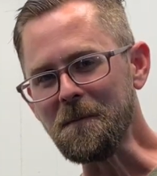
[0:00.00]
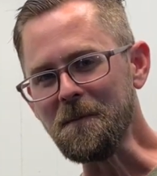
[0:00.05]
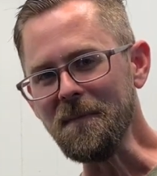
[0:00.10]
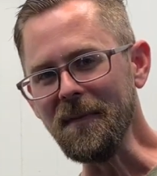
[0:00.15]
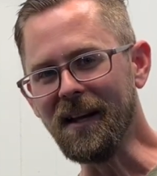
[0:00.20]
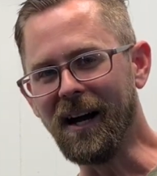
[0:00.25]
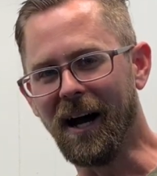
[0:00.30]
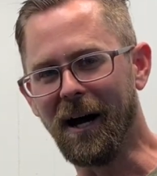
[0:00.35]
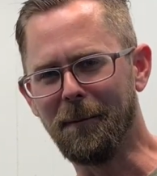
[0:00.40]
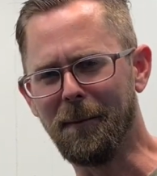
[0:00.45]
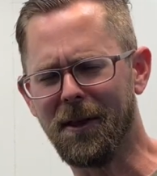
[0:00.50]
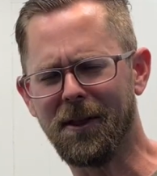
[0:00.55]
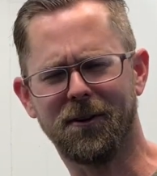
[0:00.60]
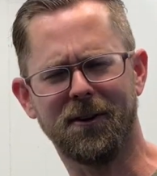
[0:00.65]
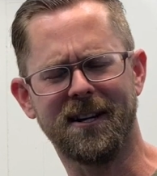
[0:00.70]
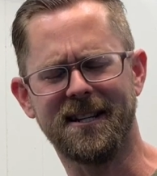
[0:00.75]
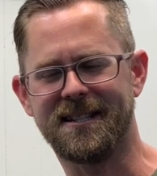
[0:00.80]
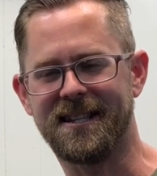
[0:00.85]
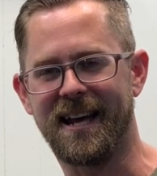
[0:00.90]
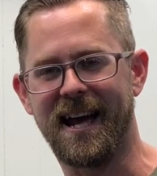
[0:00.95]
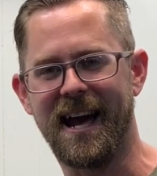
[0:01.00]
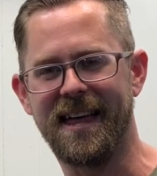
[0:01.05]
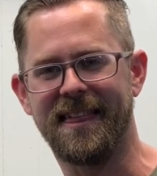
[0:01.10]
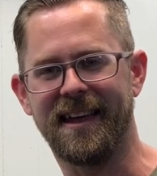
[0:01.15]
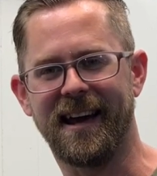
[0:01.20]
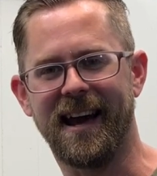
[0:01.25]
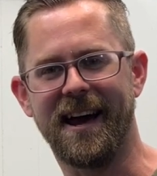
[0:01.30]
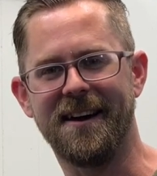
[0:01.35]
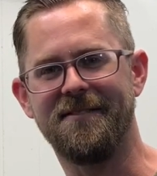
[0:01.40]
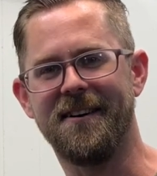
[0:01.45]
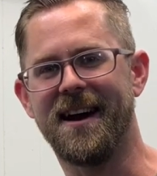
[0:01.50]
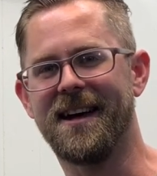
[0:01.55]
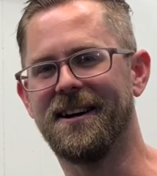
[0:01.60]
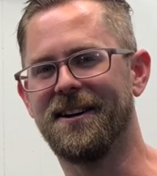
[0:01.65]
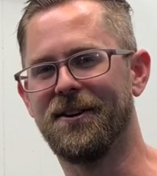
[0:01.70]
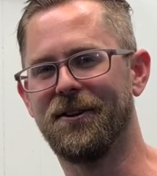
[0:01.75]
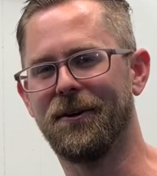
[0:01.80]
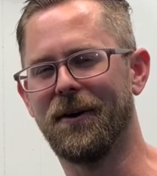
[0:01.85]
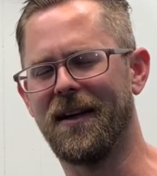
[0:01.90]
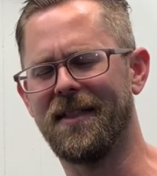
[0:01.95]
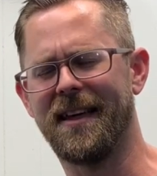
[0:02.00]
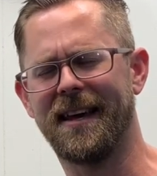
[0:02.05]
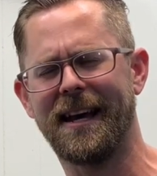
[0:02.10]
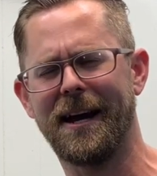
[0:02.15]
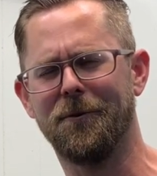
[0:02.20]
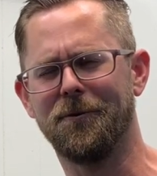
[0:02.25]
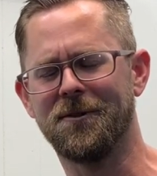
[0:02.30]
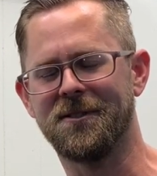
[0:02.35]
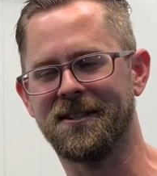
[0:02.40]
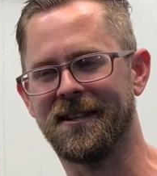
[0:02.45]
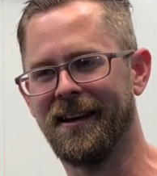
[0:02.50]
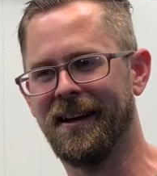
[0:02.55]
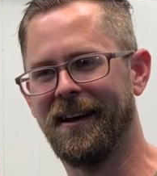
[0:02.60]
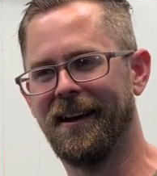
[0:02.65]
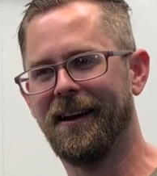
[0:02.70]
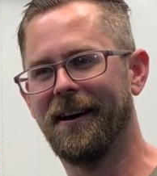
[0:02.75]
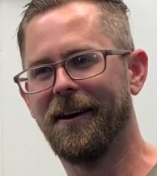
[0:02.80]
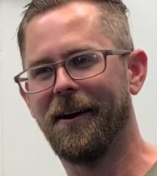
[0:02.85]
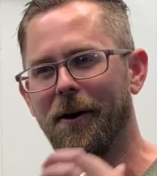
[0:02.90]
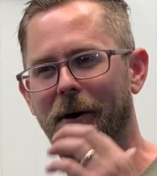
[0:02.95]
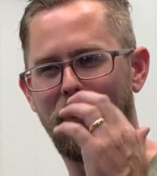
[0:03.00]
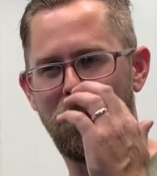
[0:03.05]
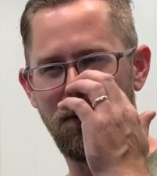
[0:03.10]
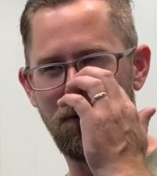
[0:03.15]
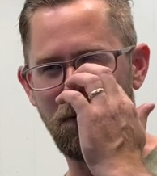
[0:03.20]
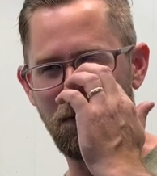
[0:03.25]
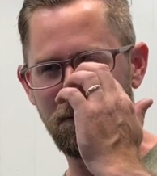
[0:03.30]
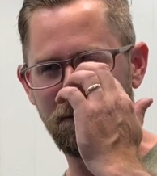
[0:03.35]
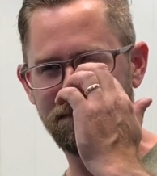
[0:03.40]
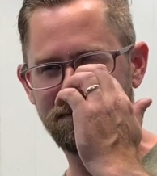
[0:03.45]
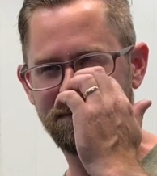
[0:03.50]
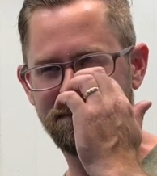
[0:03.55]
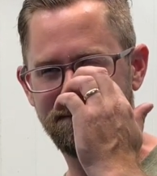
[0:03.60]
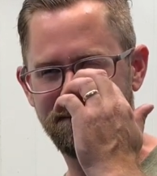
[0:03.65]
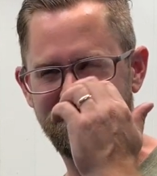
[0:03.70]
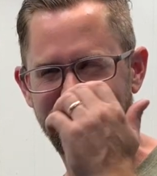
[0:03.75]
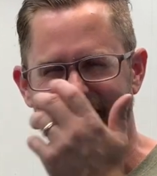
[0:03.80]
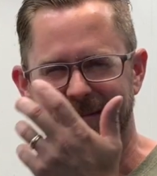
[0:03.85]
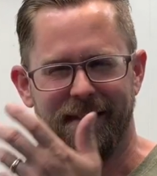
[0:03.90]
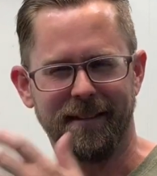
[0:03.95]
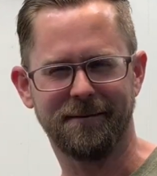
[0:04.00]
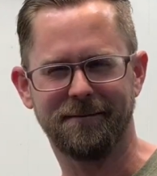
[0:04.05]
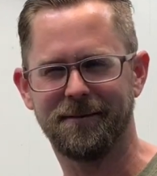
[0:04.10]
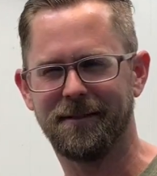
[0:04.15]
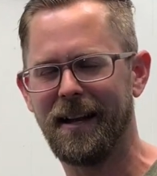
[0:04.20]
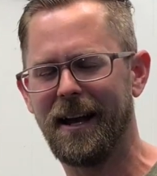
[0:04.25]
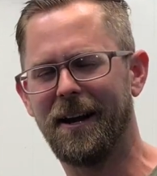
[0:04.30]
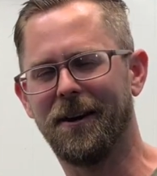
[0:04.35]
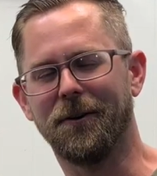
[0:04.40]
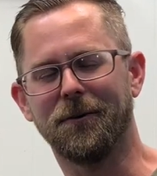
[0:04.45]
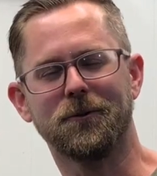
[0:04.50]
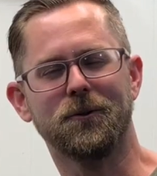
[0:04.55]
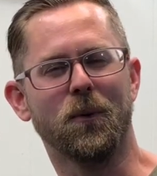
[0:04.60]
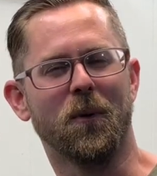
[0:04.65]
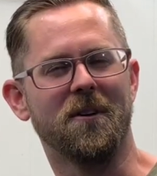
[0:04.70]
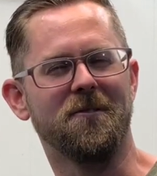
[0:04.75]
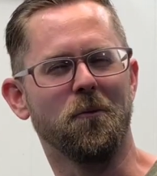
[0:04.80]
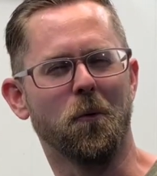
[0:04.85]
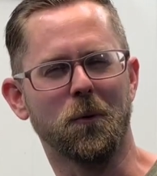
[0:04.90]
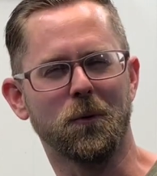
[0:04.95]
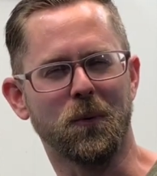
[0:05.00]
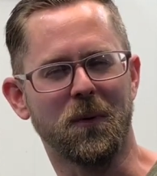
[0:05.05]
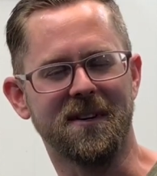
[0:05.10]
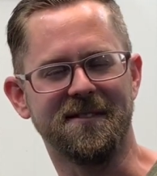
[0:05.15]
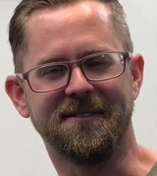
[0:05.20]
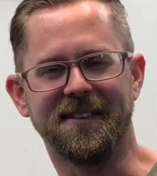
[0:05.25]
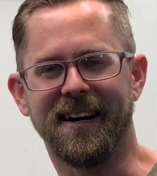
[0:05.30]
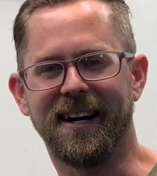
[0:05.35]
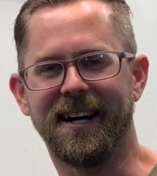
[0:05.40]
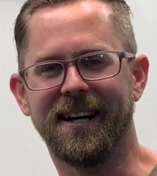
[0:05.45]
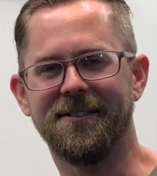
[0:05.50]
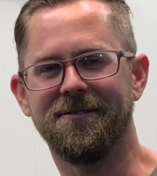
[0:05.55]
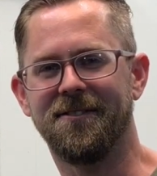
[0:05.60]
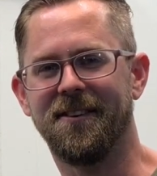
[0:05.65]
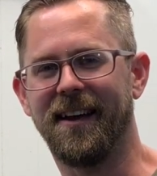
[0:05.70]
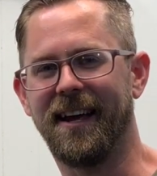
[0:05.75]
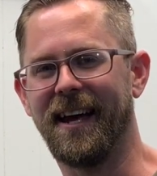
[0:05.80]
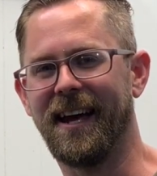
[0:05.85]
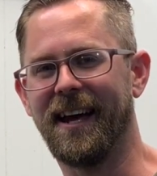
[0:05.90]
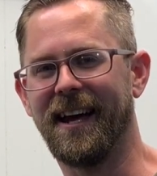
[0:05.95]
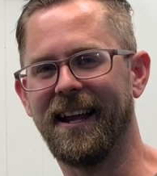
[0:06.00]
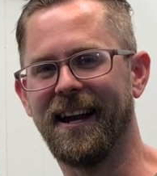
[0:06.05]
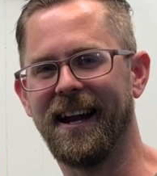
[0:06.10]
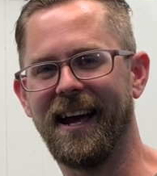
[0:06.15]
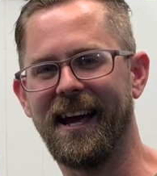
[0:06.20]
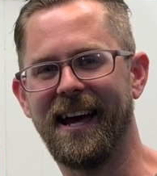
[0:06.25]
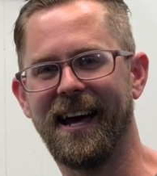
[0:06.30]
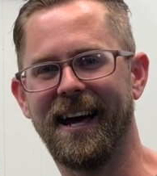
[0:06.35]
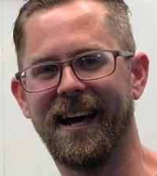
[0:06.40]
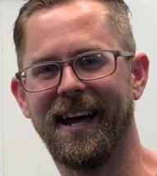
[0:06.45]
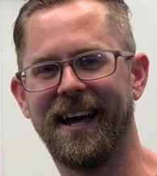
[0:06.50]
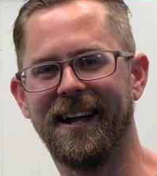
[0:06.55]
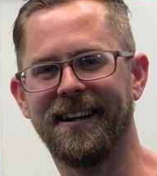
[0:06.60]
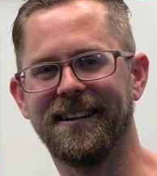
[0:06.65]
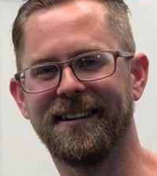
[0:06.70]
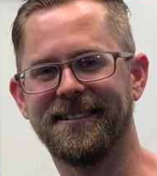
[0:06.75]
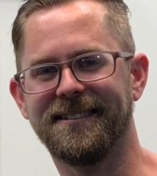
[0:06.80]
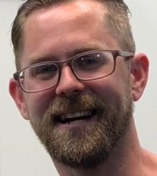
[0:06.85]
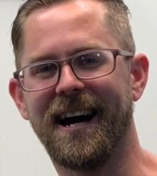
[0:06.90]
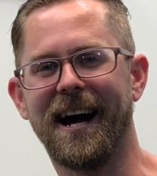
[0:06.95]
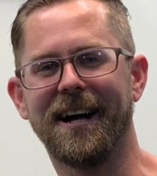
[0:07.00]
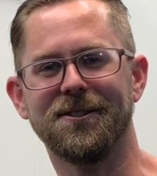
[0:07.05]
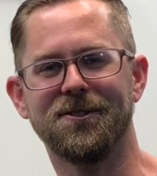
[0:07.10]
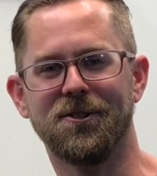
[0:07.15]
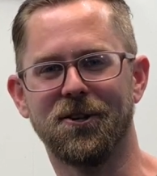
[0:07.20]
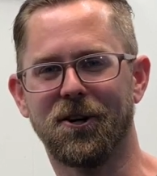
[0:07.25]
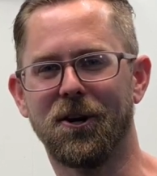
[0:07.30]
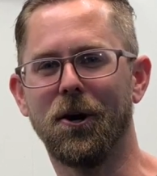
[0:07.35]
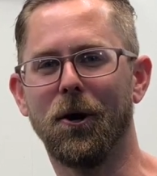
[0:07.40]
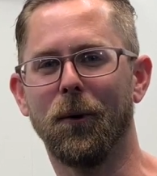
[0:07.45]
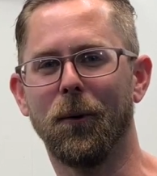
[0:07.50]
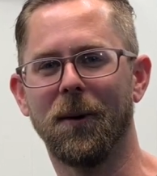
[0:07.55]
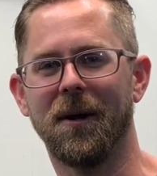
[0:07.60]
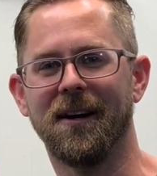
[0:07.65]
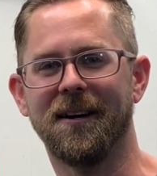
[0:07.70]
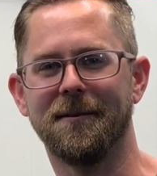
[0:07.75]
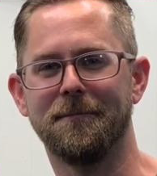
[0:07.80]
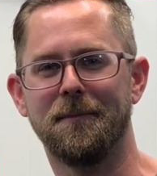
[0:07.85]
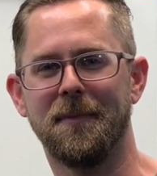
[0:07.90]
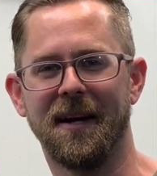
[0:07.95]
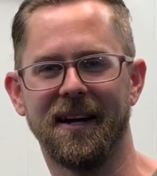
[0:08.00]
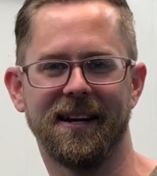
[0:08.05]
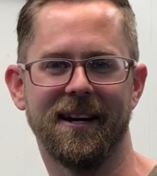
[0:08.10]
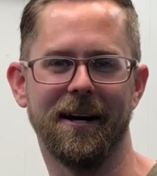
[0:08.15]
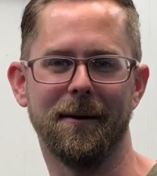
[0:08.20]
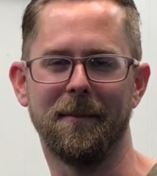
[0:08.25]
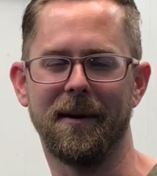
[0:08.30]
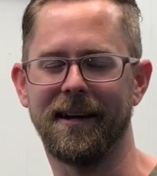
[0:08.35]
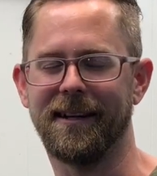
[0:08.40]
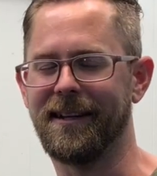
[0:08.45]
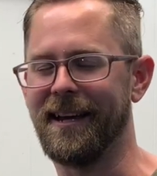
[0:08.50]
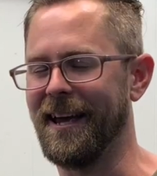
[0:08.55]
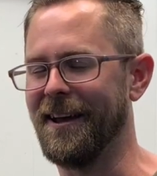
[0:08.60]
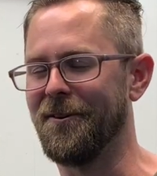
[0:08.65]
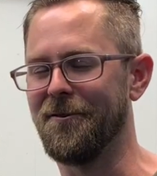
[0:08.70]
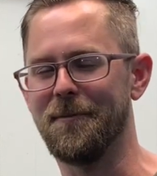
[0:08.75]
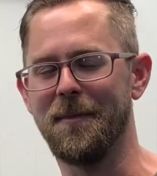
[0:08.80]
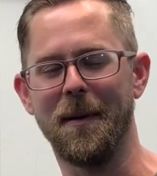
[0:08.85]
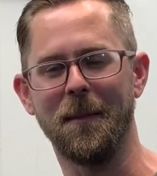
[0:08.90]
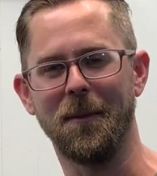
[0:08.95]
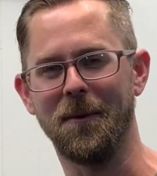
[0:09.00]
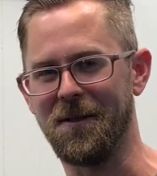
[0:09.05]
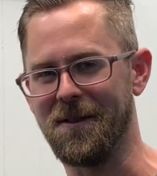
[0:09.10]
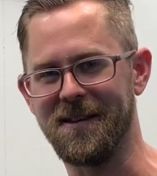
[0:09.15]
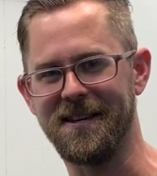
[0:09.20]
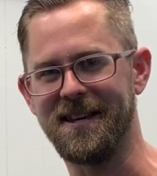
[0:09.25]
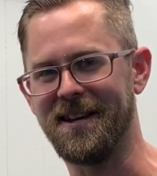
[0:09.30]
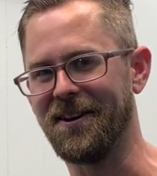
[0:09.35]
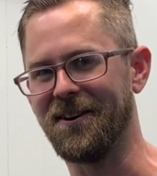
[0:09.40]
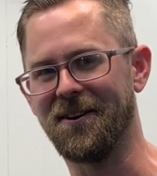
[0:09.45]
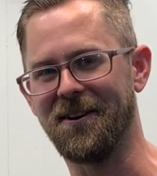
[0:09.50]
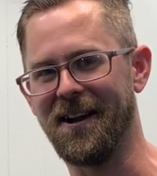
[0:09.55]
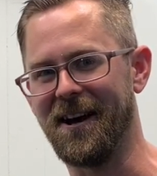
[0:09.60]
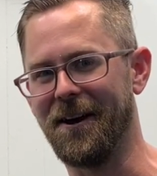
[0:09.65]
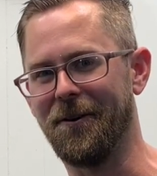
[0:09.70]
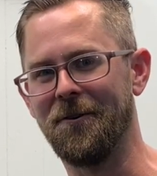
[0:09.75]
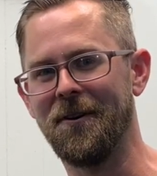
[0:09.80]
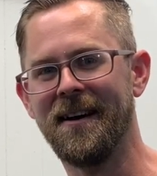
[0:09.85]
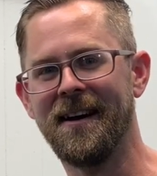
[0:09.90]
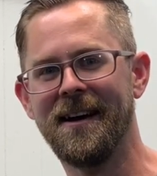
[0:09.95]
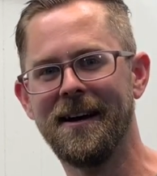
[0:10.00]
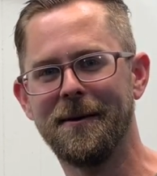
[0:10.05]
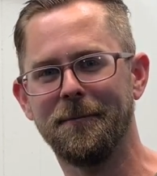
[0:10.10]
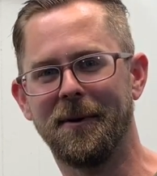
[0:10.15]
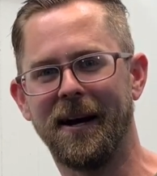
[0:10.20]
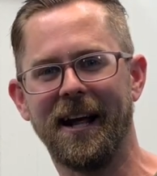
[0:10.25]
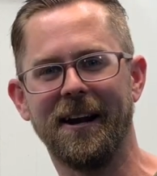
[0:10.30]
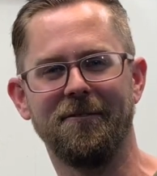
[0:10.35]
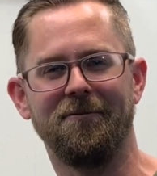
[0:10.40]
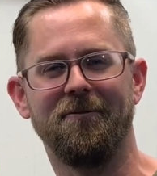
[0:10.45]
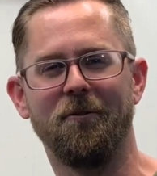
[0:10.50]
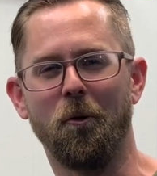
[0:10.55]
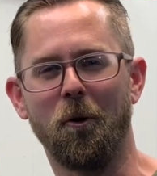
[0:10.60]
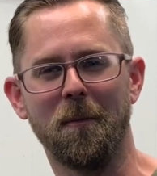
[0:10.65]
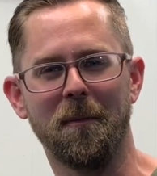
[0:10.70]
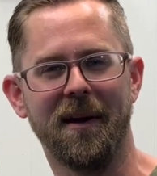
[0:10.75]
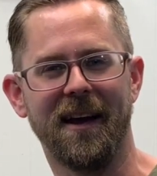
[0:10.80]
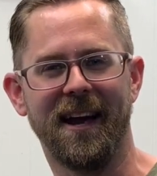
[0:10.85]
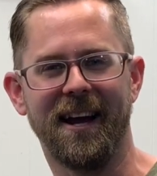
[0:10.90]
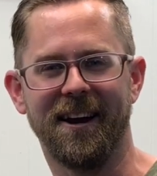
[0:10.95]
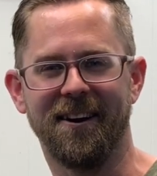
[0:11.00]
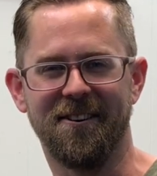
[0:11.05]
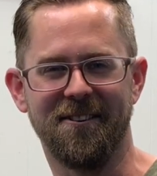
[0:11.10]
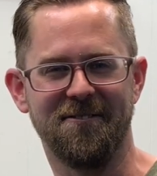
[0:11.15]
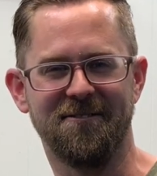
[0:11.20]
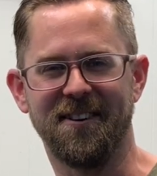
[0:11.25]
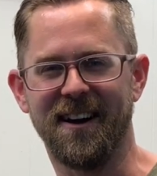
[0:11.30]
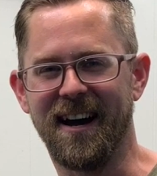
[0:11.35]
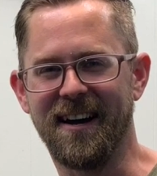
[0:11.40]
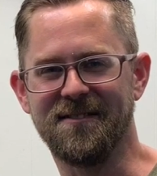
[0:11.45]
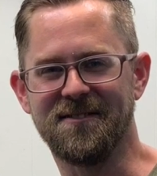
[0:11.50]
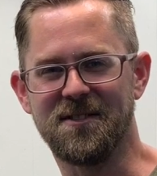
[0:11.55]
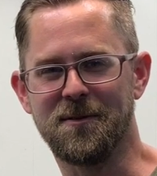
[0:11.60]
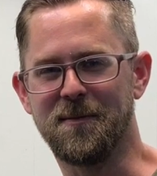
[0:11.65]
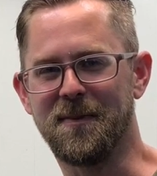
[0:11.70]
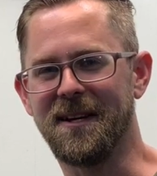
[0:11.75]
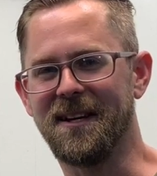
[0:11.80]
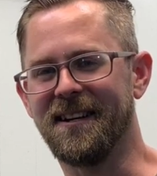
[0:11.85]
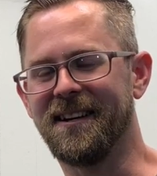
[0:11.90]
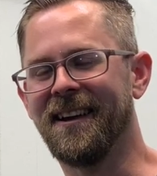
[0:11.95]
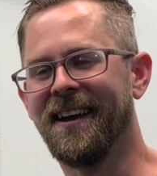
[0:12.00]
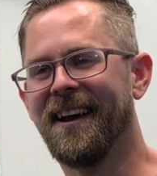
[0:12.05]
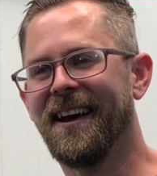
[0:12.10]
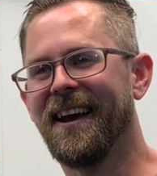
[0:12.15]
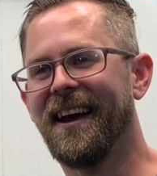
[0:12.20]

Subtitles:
But the craziest thing I think I've had to do, I think I was, I don't know, 24, 25, and I had a Dodge Dakota pickup. I can't remember the year now, but it had a 4-banger and a 5-speed.